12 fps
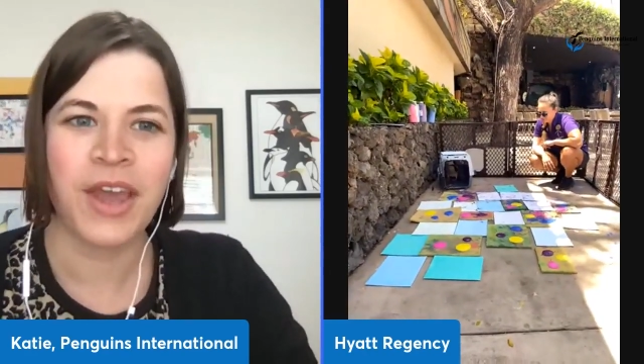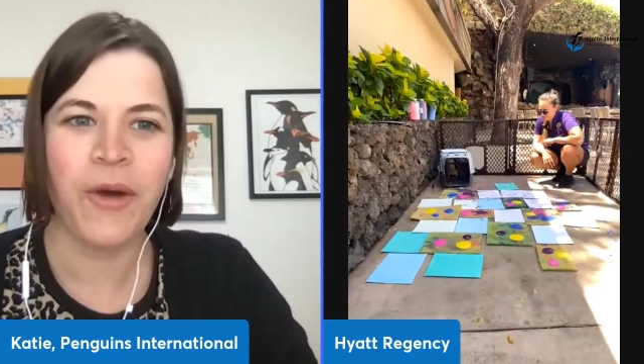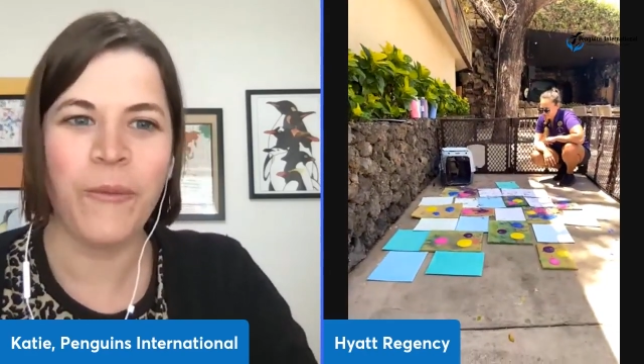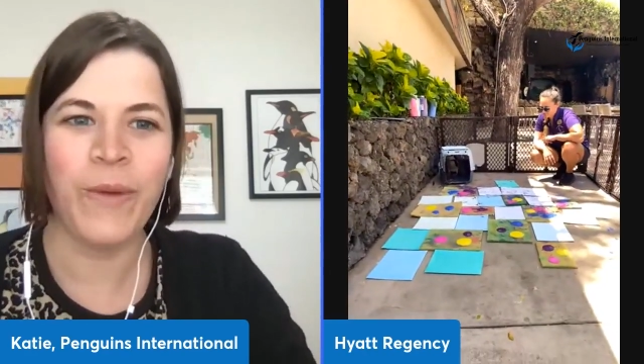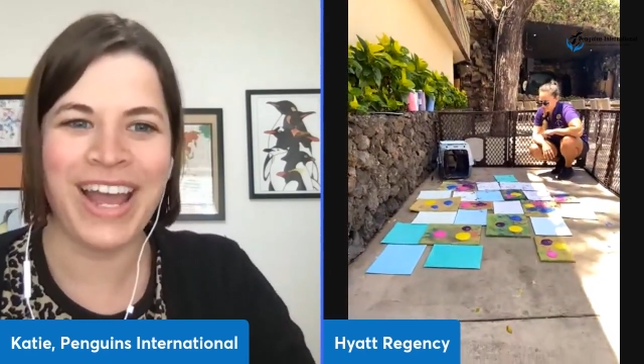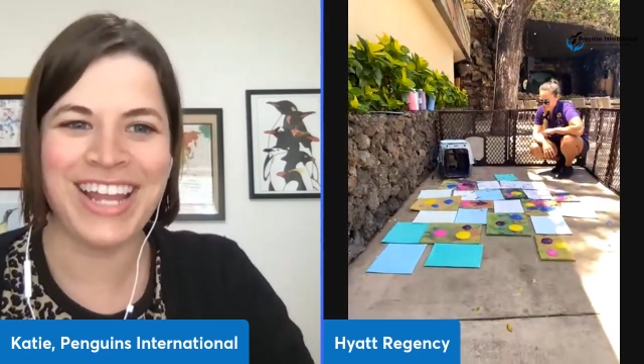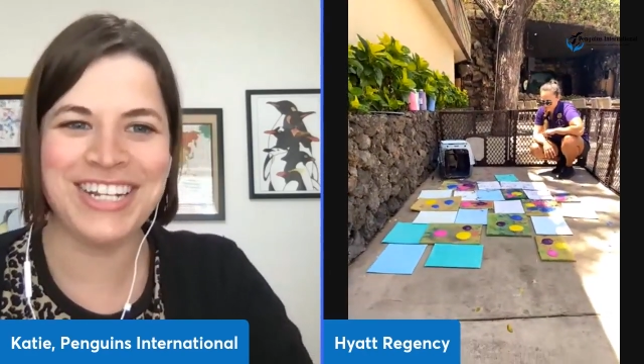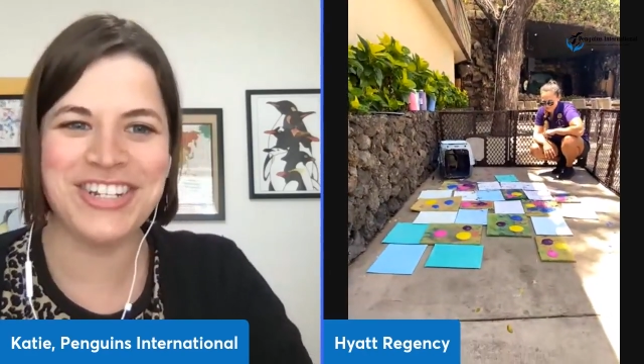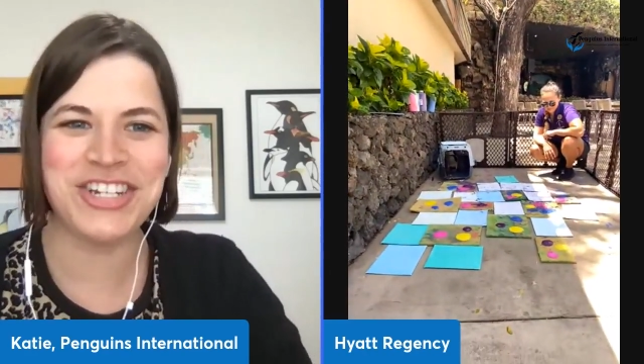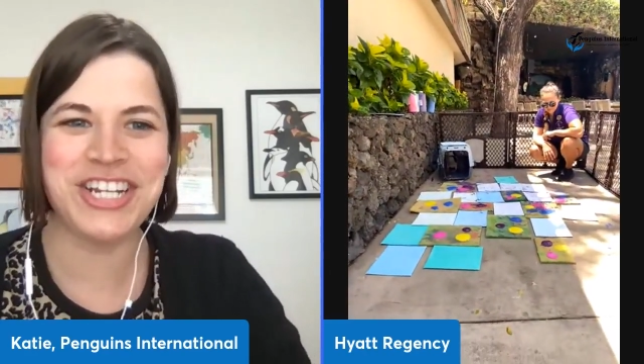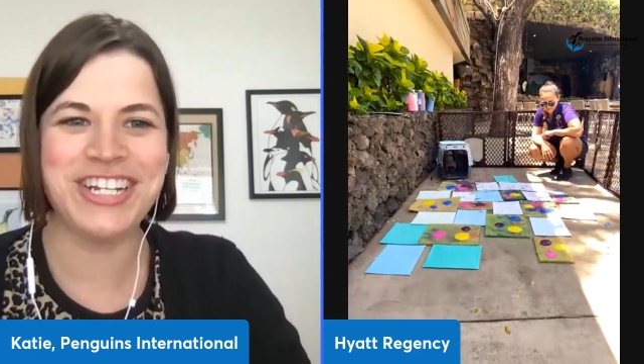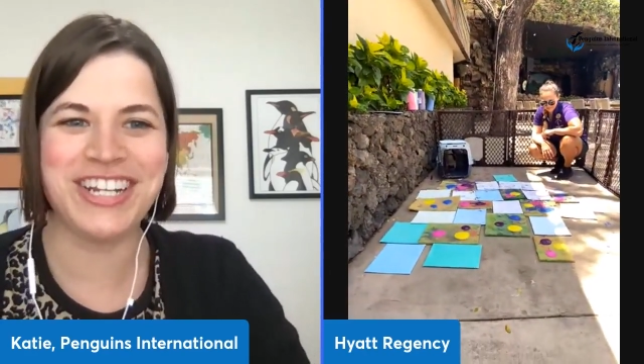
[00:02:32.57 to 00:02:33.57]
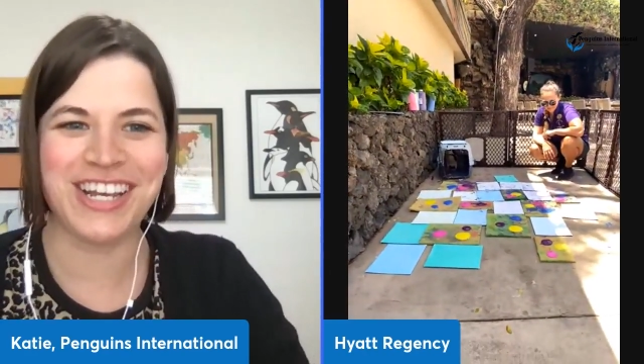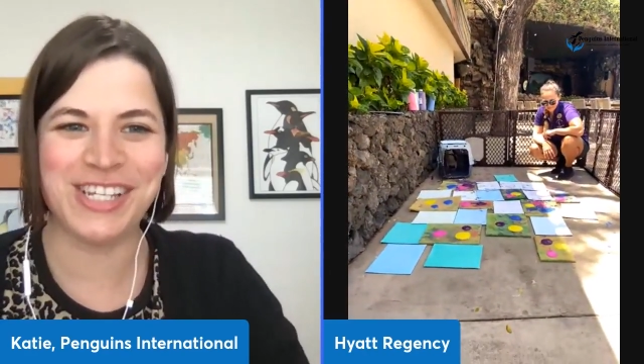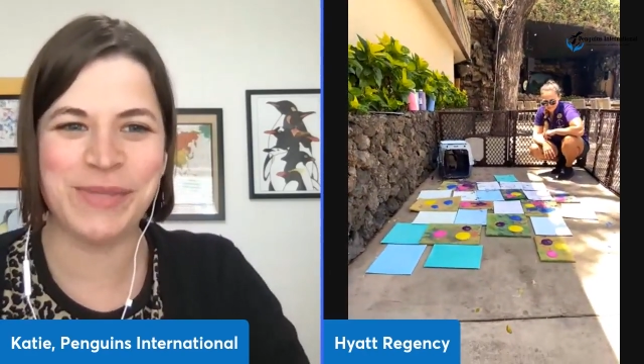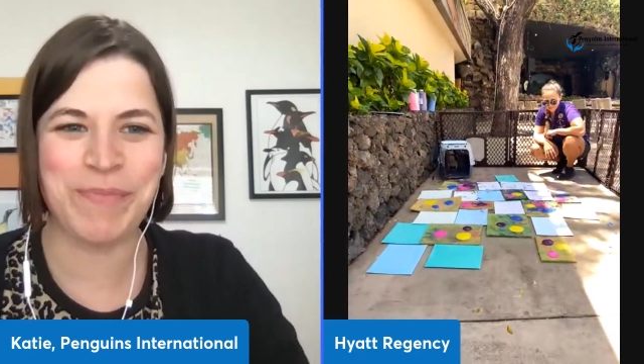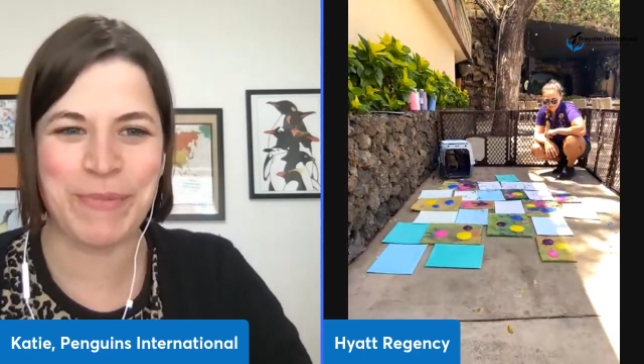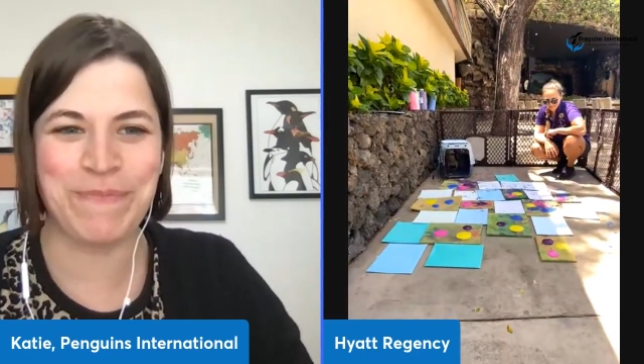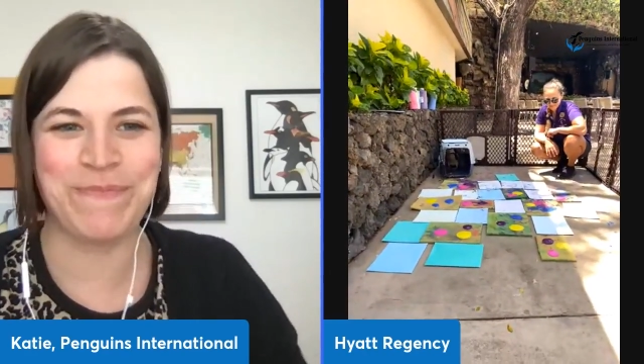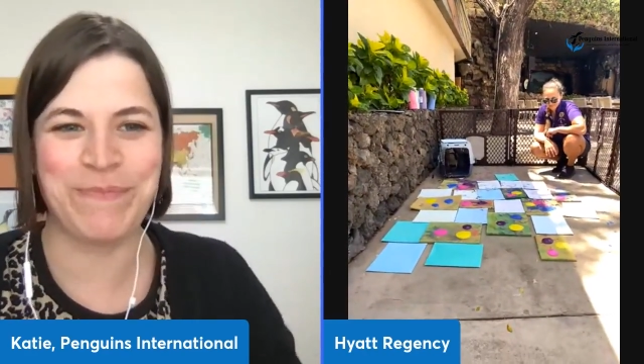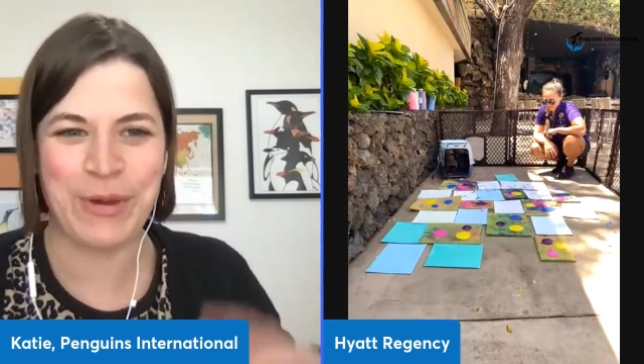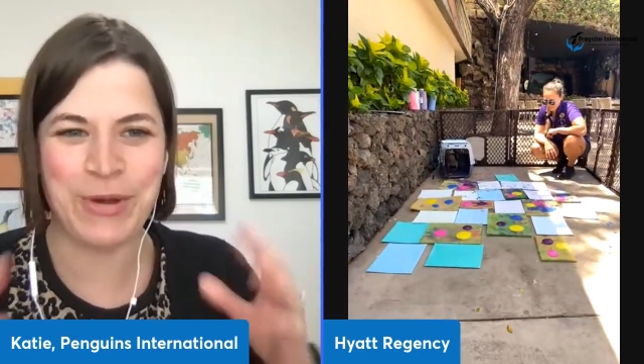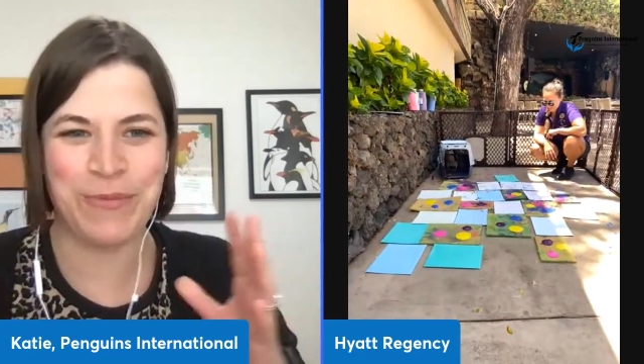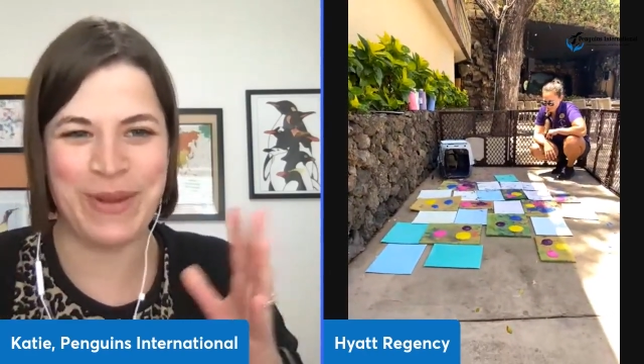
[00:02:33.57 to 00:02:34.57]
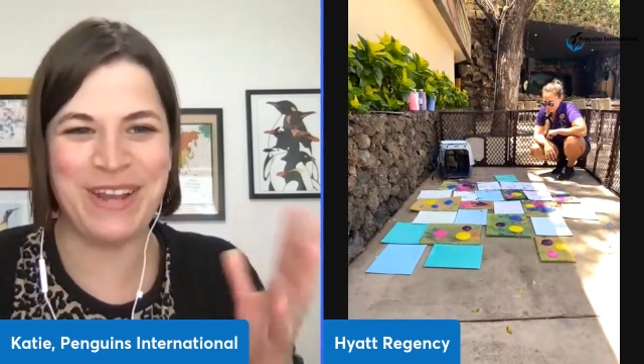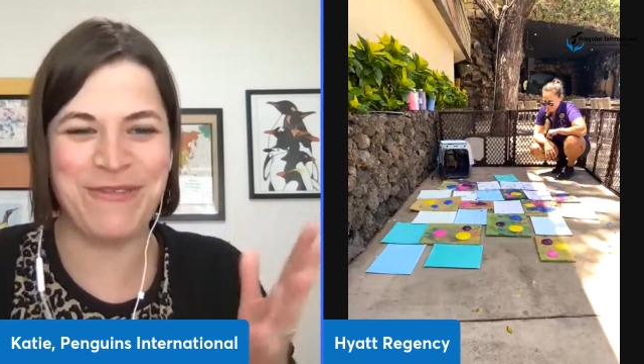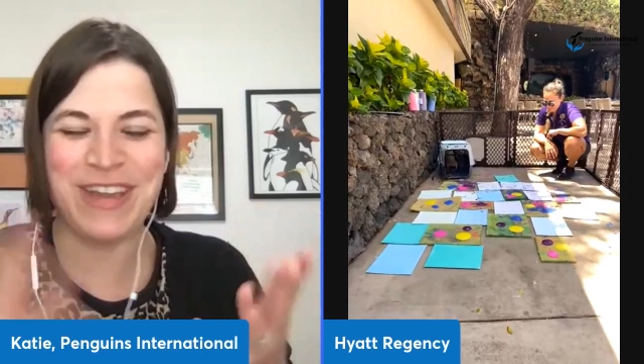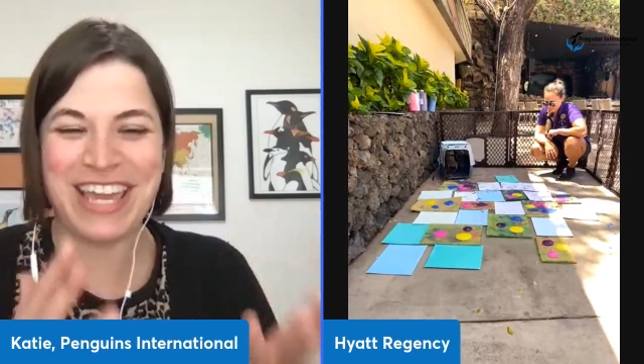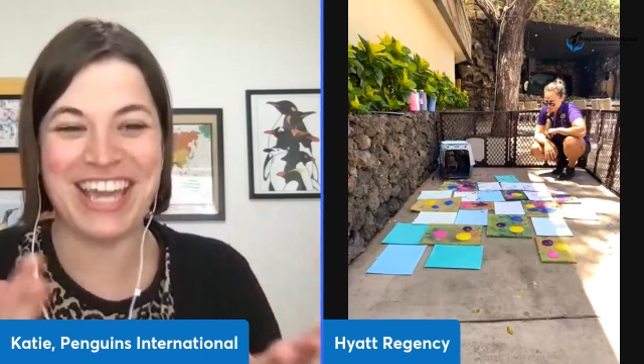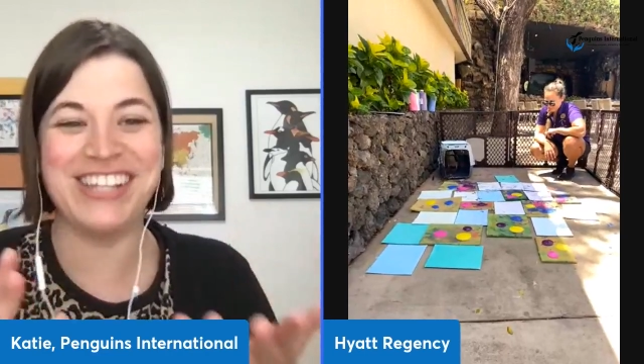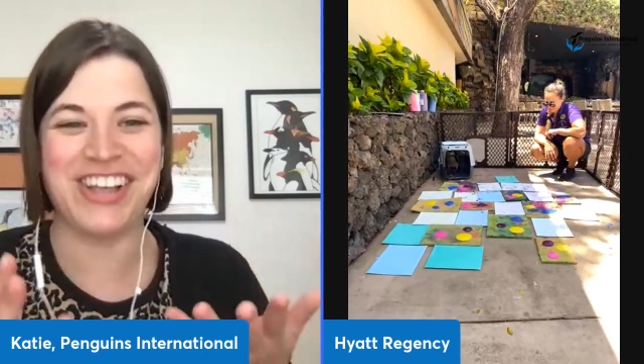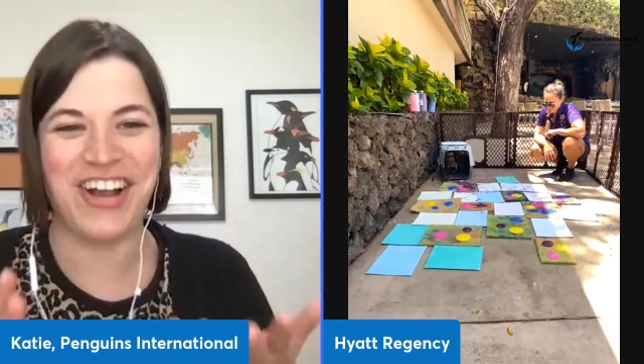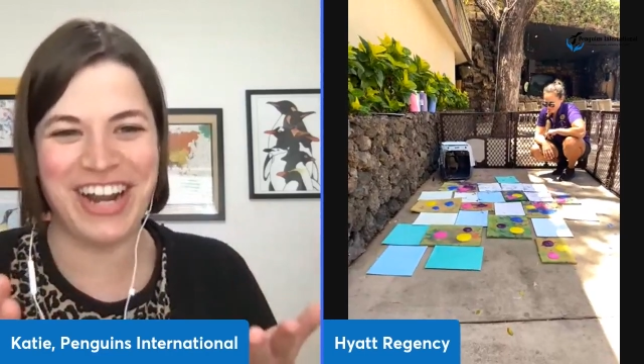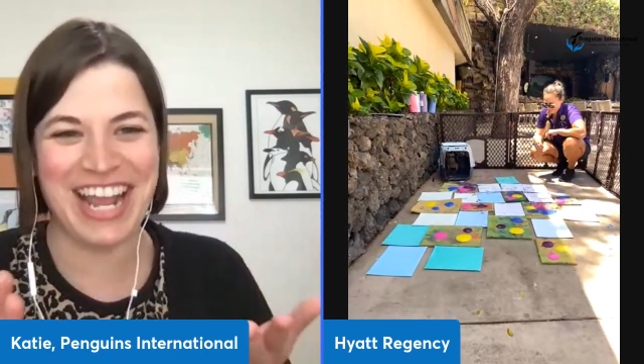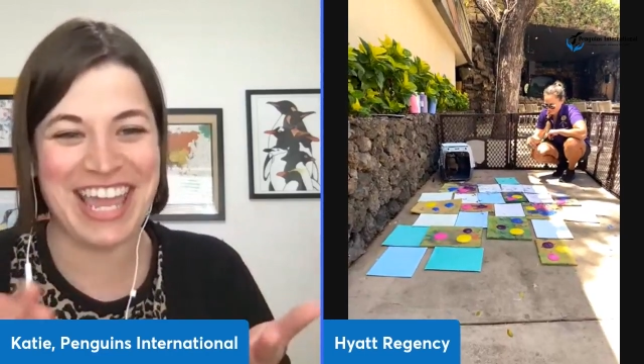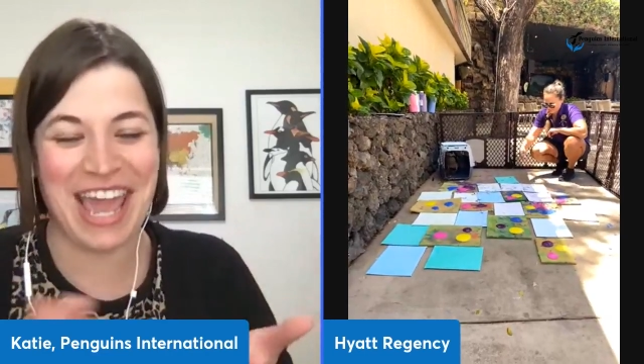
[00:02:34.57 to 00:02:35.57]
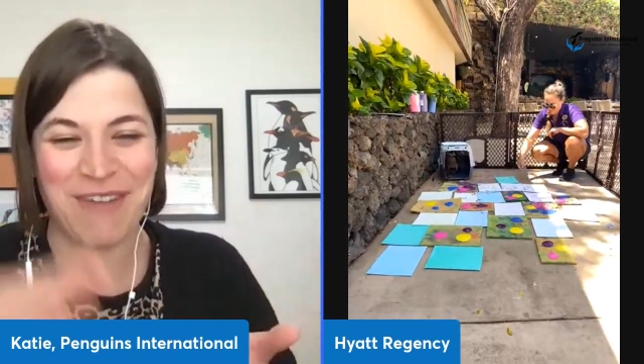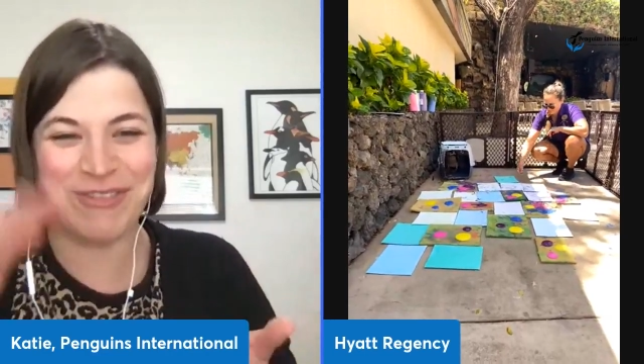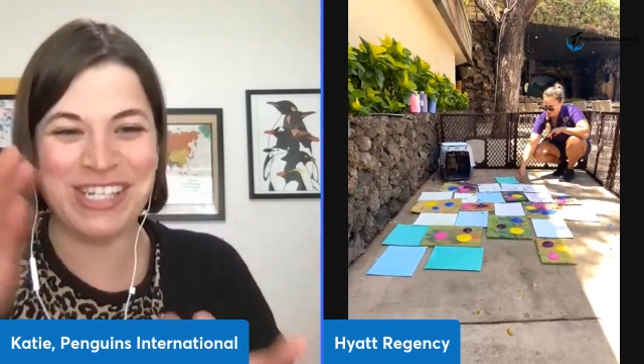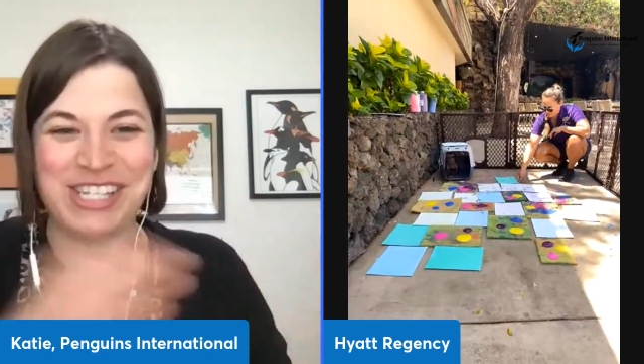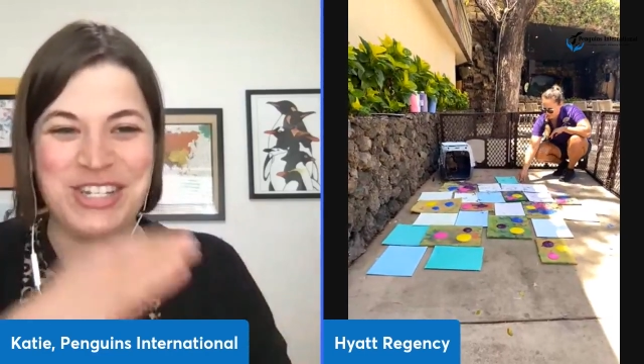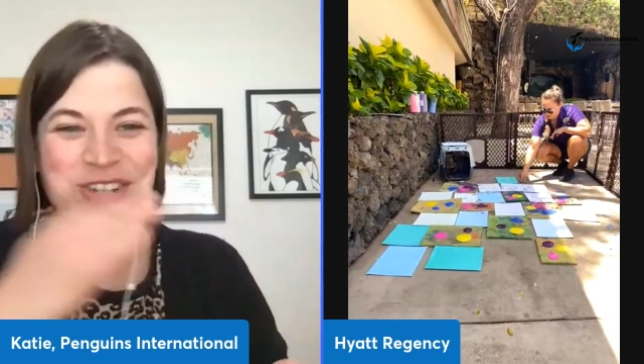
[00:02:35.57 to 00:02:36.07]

When she does poop and if it gets on a canvas,